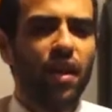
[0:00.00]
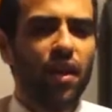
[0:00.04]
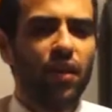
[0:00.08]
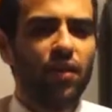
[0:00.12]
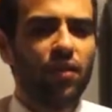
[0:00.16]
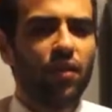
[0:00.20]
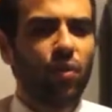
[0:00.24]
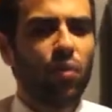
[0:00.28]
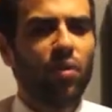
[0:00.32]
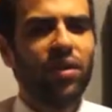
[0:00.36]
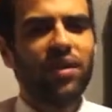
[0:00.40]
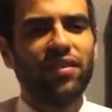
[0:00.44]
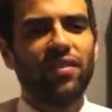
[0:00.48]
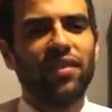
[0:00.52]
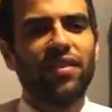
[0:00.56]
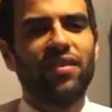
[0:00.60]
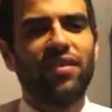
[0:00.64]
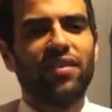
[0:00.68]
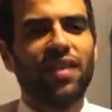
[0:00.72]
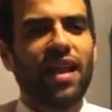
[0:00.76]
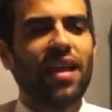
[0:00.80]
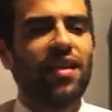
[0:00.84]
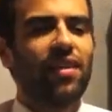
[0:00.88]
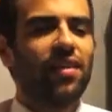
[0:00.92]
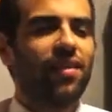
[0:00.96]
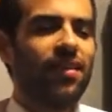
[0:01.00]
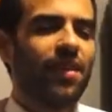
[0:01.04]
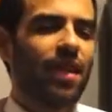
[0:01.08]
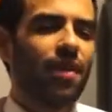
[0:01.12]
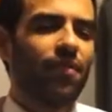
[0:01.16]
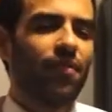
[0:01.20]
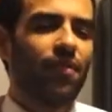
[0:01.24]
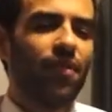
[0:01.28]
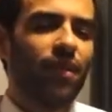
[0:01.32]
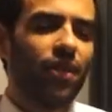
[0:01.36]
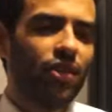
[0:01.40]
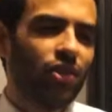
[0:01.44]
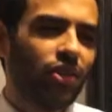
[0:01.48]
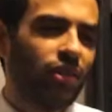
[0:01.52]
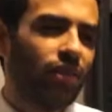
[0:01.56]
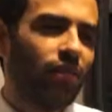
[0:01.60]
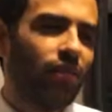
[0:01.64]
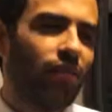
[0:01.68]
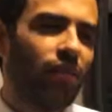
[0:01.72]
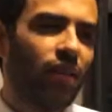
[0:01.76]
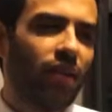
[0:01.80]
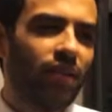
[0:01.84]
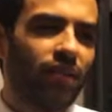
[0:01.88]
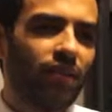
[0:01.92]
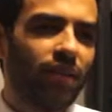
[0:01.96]
So what is the standard definition of
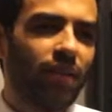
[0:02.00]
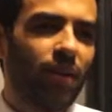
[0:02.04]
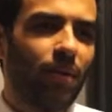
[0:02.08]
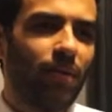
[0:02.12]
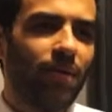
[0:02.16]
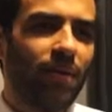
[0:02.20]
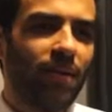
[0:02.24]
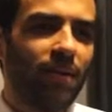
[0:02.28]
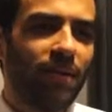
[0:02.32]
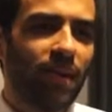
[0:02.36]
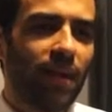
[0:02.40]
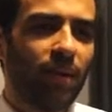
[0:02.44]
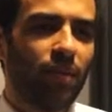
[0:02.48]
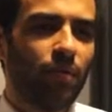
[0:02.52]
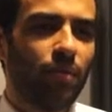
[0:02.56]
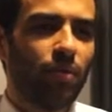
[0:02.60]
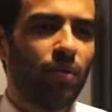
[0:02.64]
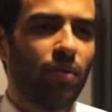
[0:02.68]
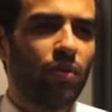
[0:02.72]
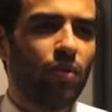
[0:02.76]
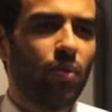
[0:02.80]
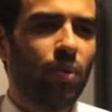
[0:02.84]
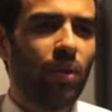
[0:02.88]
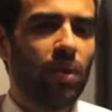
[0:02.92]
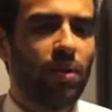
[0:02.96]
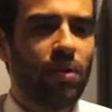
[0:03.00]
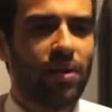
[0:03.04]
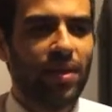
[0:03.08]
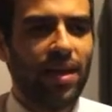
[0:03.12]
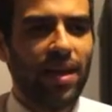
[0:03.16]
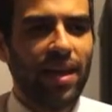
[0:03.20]
vertigo in the textbooks? Well,